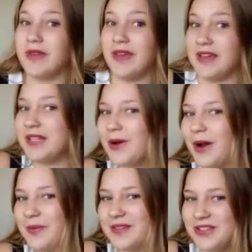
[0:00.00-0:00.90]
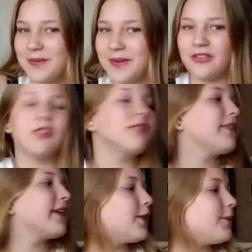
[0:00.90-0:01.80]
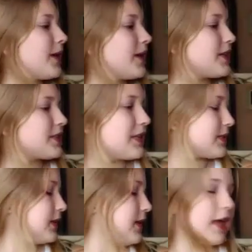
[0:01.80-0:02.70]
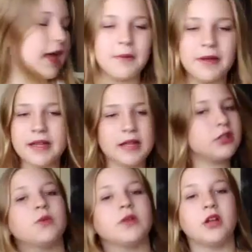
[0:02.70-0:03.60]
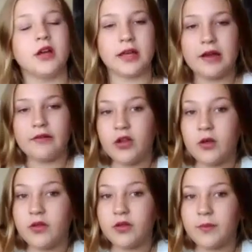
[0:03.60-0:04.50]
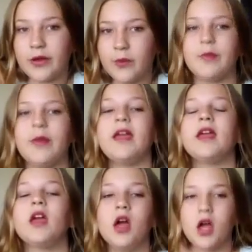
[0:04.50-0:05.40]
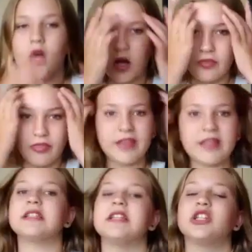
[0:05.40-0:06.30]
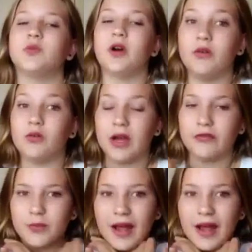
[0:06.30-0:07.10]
this is what I'll be doing on a regular basis at my nan's when I have no other makeup with me. This is literally what I would have to wear